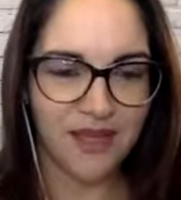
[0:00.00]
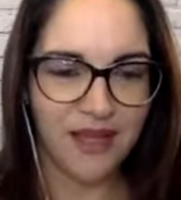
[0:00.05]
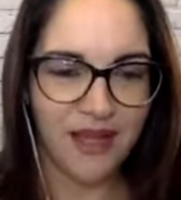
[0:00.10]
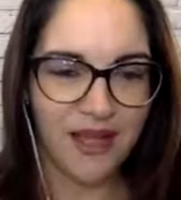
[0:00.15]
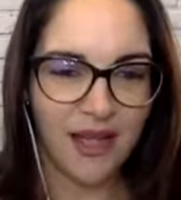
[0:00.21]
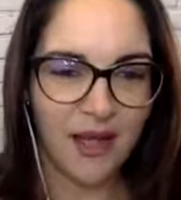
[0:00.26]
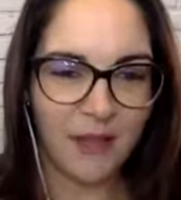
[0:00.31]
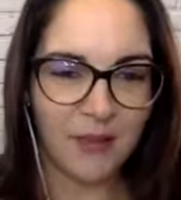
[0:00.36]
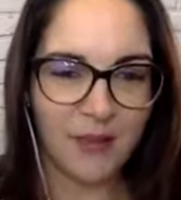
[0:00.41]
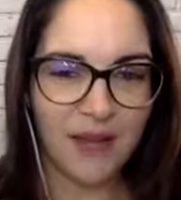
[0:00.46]

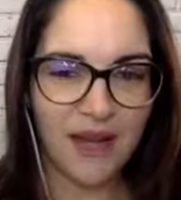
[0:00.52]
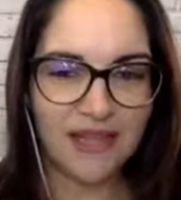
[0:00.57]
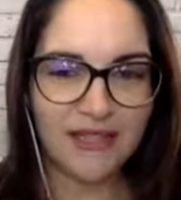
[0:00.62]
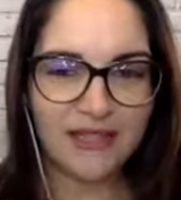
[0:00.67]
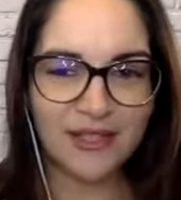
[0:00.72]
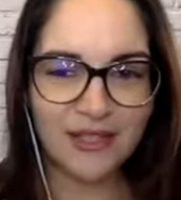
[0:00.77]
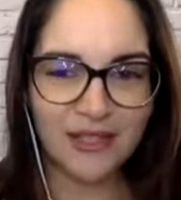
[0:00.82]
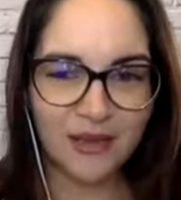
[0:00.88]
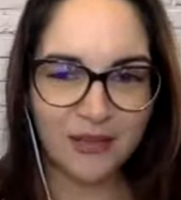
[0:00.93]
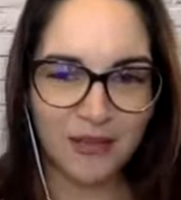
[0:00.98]
A
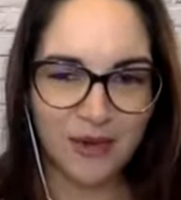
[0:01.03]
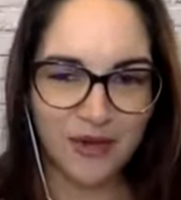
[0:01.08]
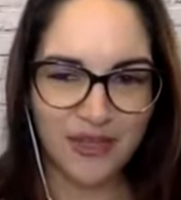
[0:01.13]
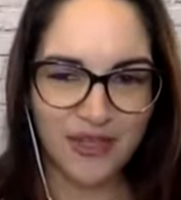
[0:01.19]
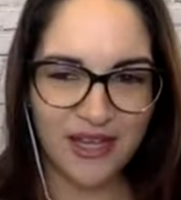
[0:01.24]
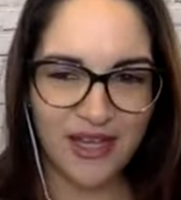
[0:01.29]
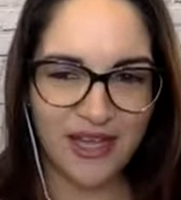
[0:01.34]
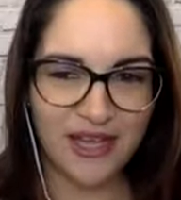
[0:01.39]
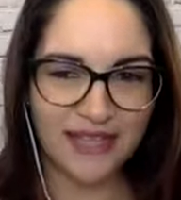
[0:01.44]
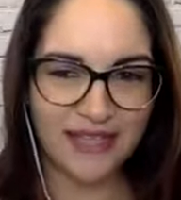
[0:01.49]
practical approach to
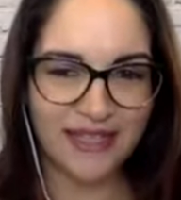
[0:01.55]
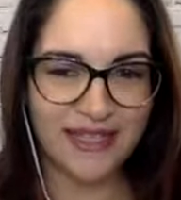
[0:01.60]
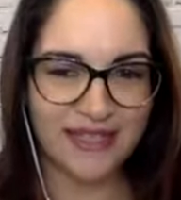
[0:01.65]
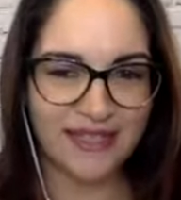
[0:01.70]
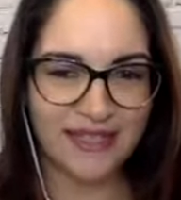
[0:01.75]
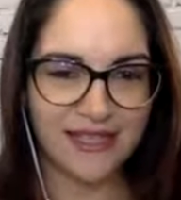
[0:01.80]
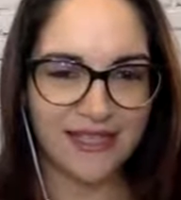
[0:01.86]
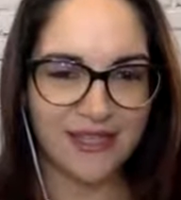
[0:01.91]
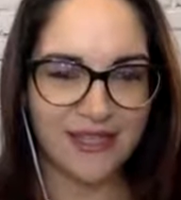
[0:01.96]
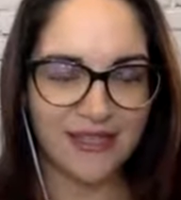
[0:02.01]
getting things
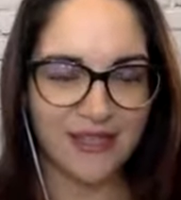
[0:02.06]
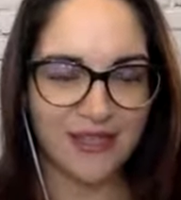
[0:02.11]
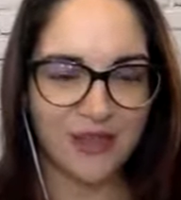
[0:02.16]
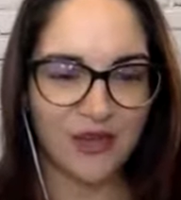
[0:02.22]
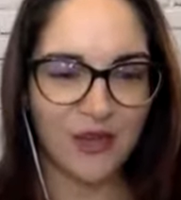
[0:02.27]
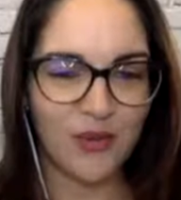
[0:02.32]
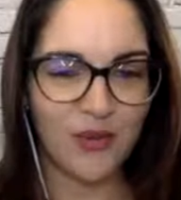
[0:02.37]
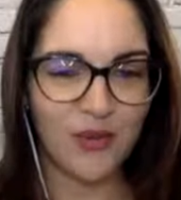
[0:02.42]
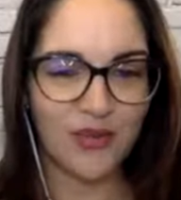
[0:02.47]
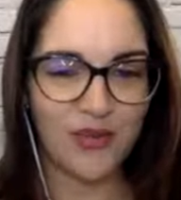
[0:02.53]
done this
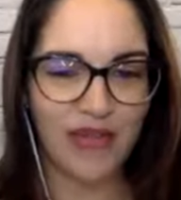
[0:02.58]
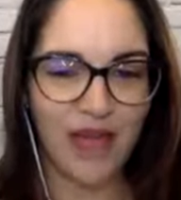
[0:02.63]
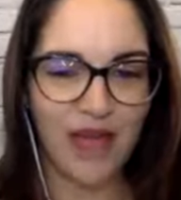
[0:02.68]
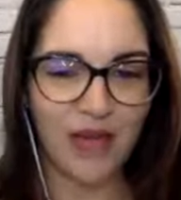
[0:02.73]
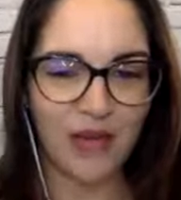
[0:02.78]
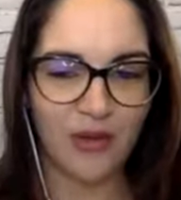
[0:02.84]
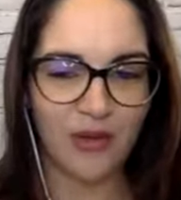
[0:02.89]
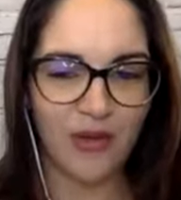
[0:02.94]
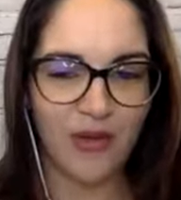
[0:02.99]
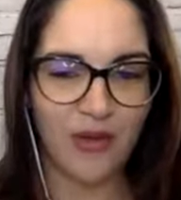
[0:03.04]
year
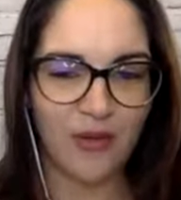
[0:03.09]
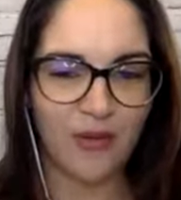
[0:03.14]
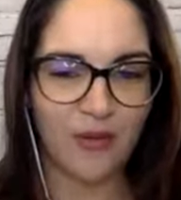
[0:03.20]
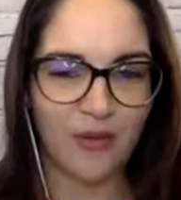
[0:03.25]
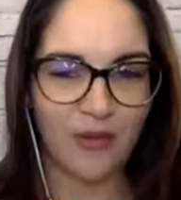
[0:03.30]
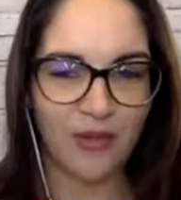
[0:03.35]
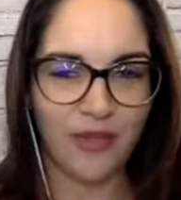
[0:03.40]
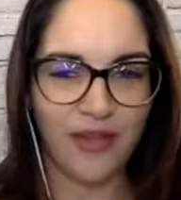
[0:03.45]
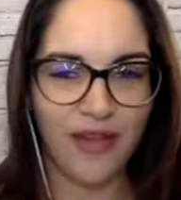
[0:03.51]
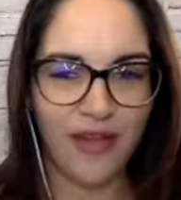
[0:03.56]
without
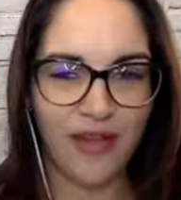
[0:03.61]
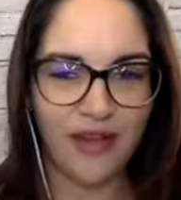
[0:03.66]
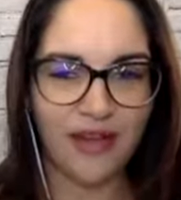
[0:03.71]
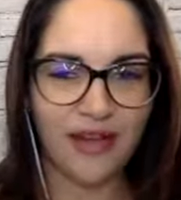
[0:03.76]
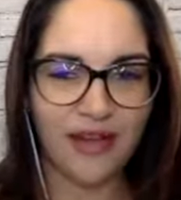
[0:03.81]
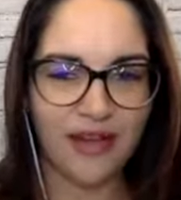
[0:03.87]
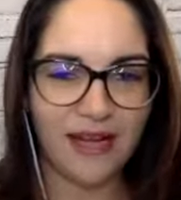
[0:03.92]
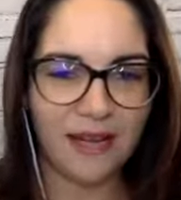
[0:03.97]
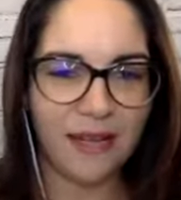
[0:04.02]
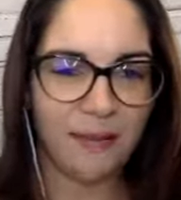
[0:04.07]

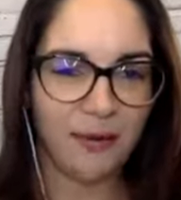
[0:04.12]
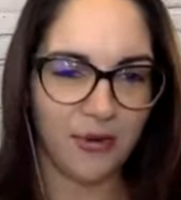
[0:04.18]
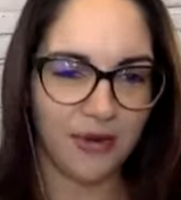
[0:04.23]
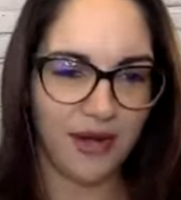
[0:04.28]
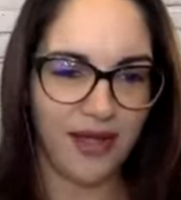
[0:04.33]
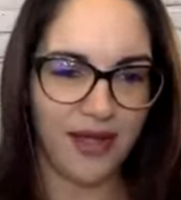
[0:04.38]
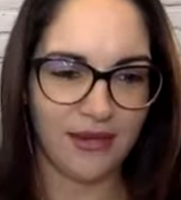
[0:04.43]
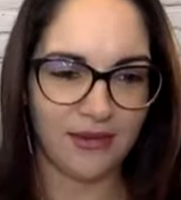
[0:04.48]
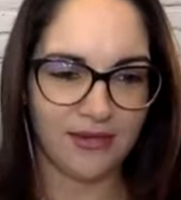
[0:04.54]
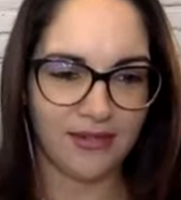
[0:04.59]
any
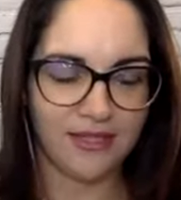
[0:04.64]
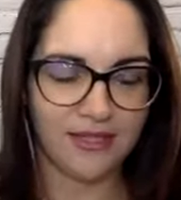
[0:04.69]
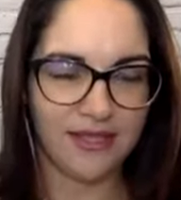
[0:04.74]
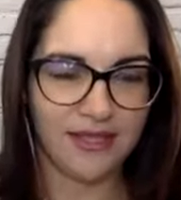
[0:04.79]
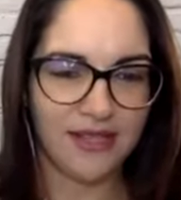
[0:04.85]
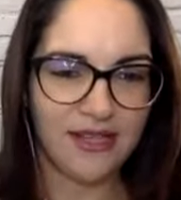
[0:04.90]
burnout.